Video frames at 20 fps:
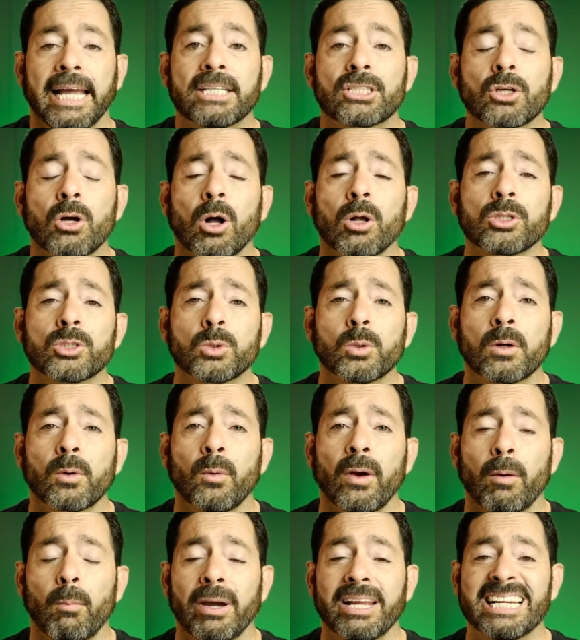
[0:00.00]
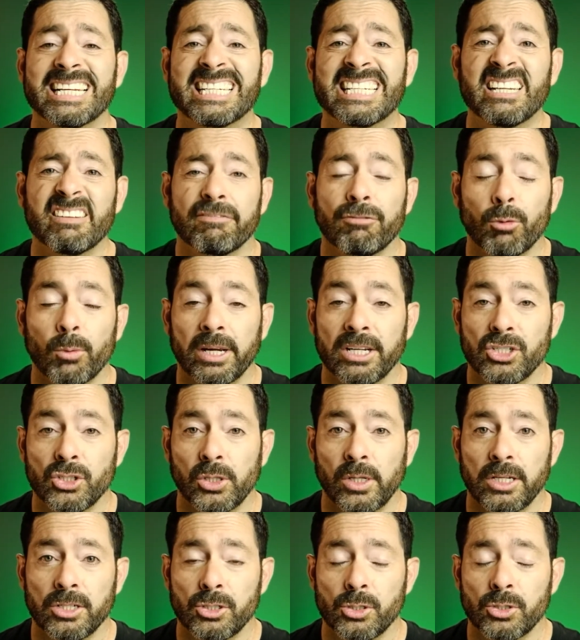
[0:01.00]
It's also a great way to
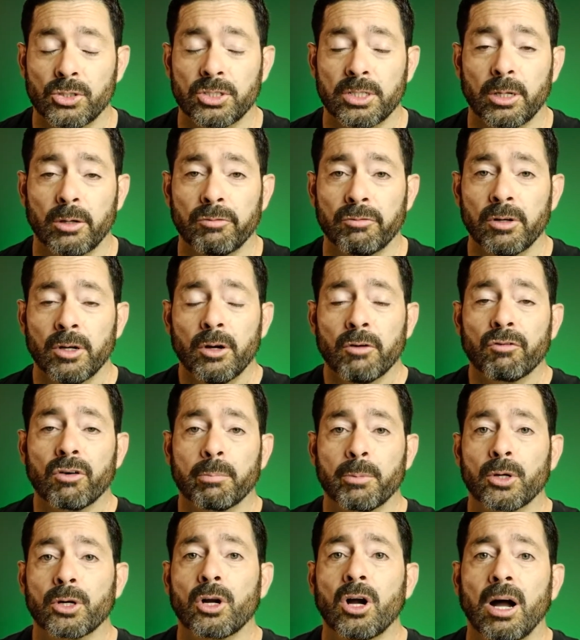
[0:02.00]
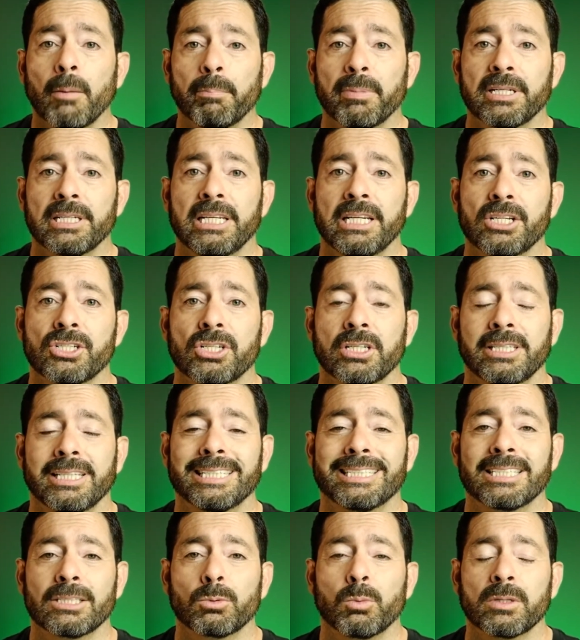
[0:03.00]
differentiate yourself from your competition.
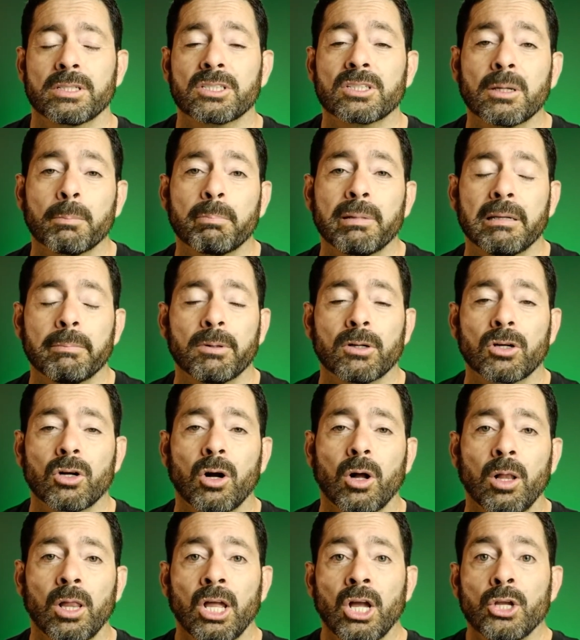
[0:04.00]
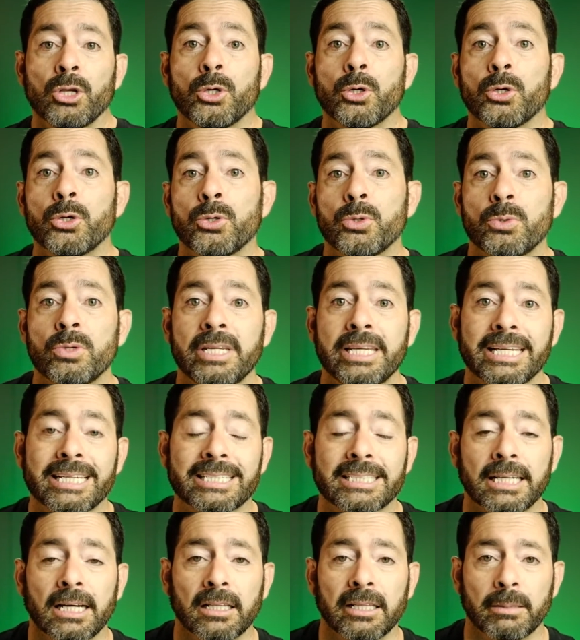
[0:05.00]
This is what some people call your unique
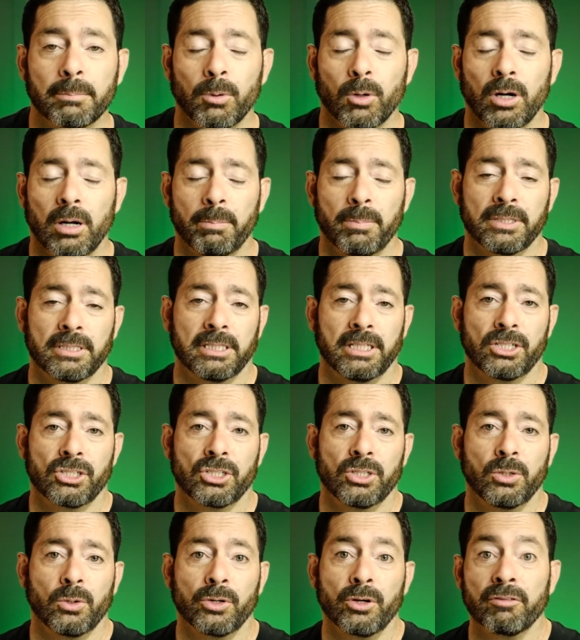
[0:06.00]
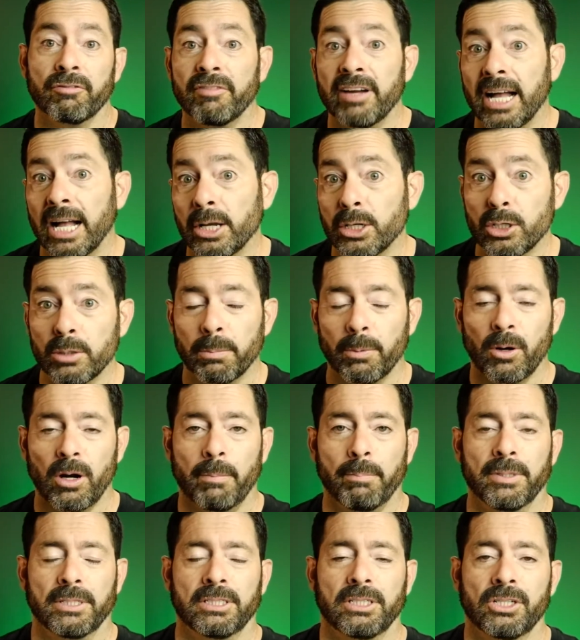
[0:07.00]
selling proposition or your value
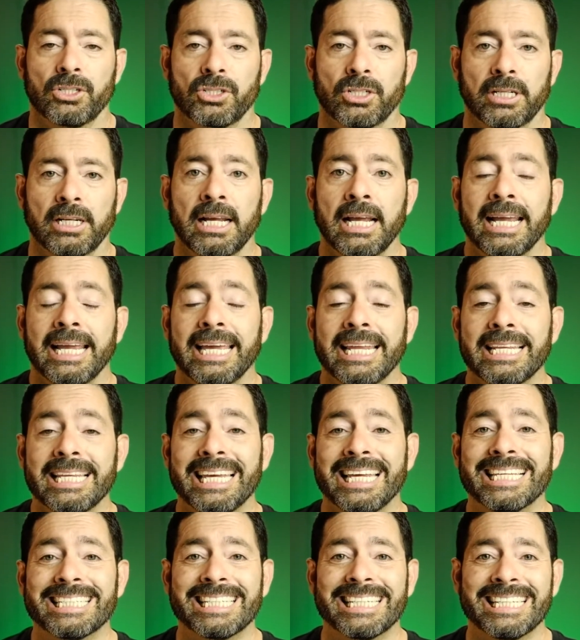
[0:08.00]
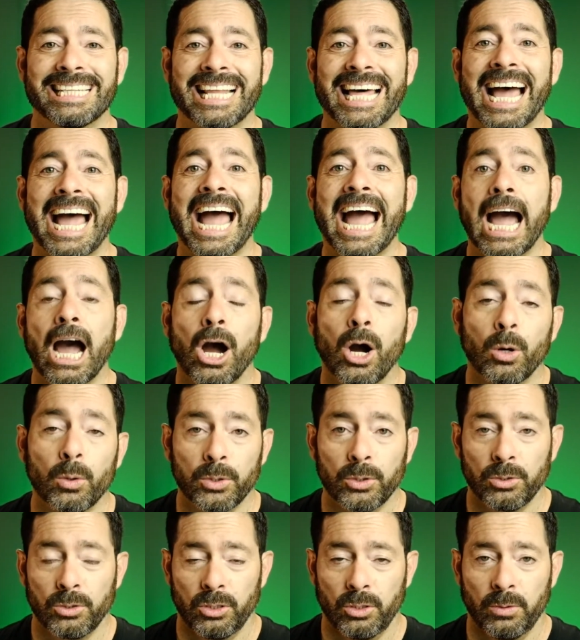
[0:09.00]
proposition. It is in the how
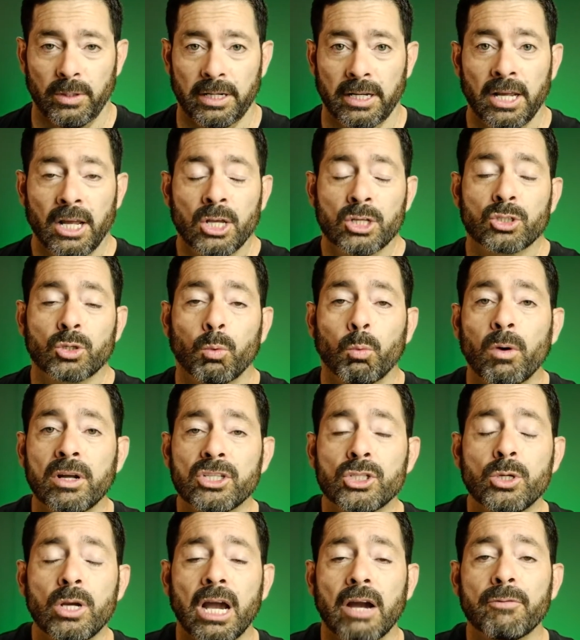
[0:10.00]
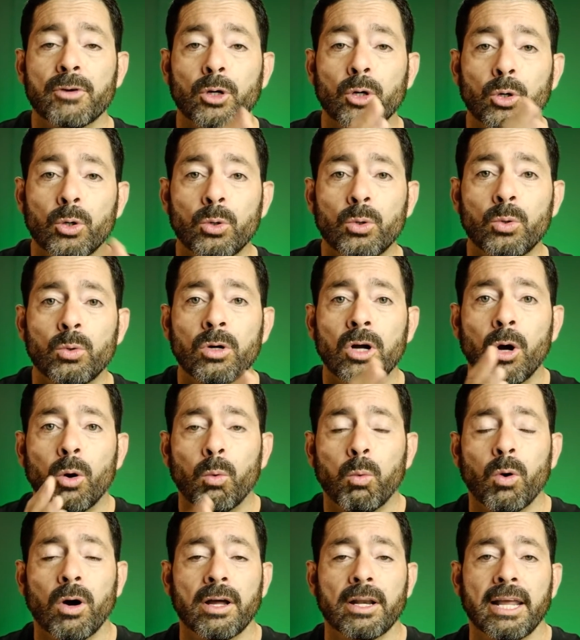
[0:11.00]
you do it. So once you have your who,
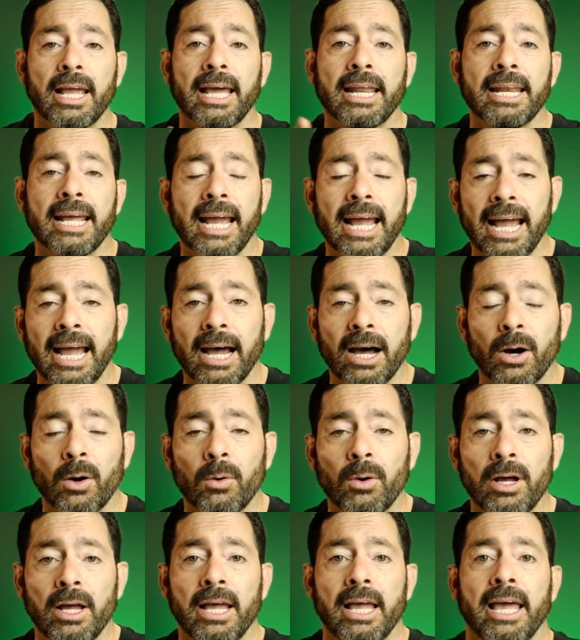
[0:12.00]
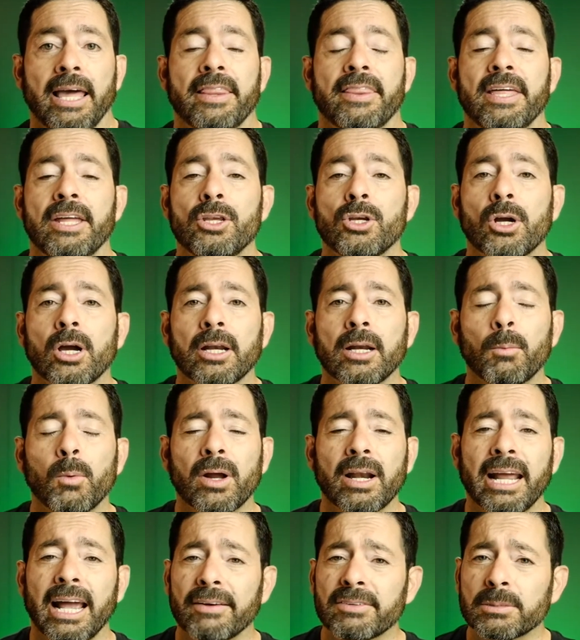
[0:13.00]
what, and how, then you're going to
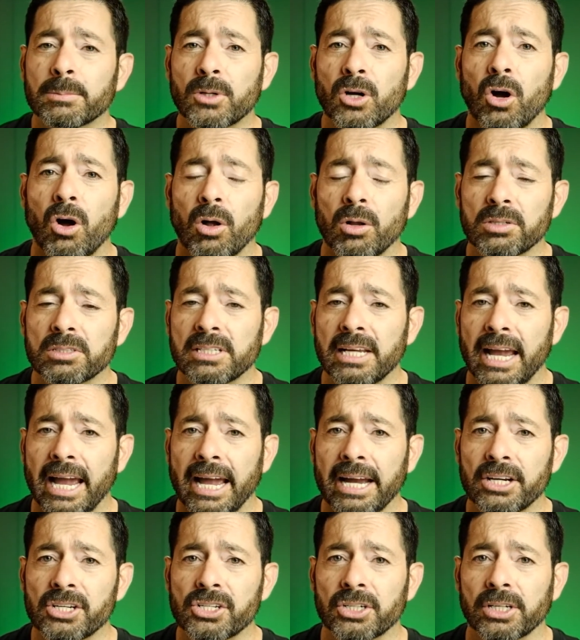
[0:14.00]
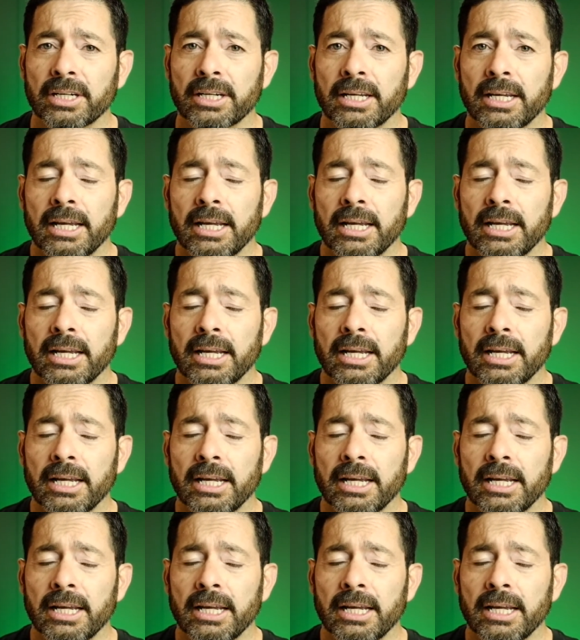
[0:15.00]
want to have some calls to action.